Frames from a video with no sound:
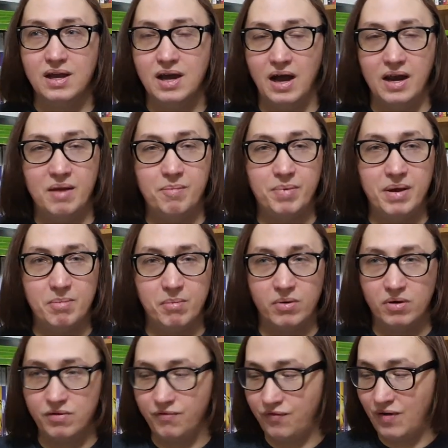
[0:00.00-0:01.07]
and a bit
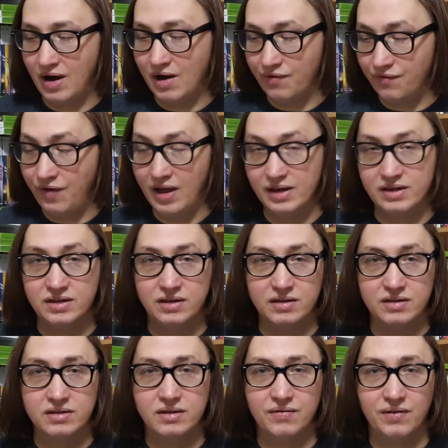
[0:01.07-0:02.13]
more far-fetched and
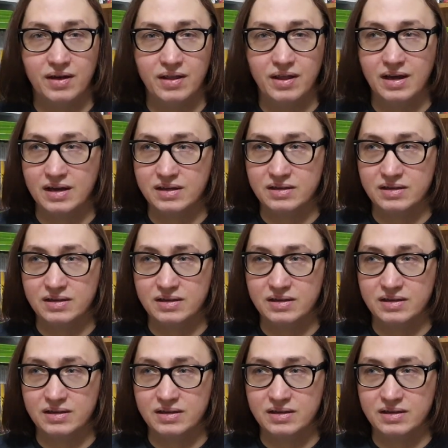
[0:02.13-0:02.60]
stuff like that.